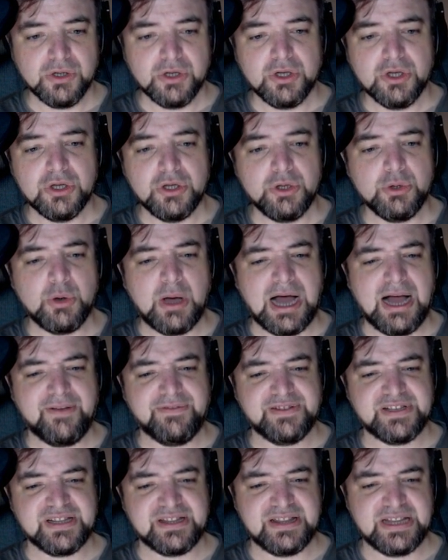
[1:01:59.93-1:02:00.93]
you have
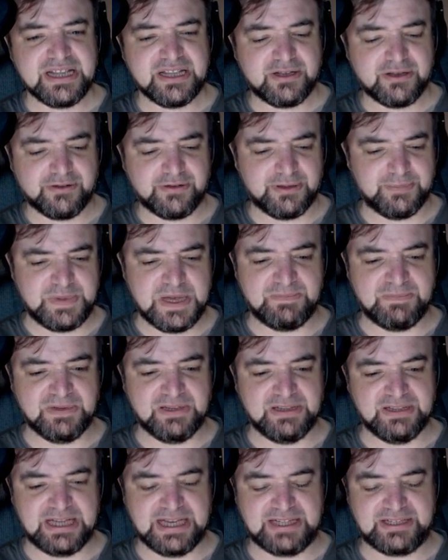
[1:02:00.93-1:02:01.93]
to think of the people
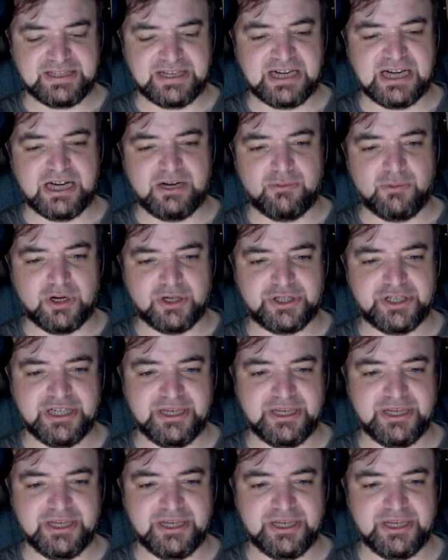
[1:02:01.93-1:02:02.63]
that are watching it,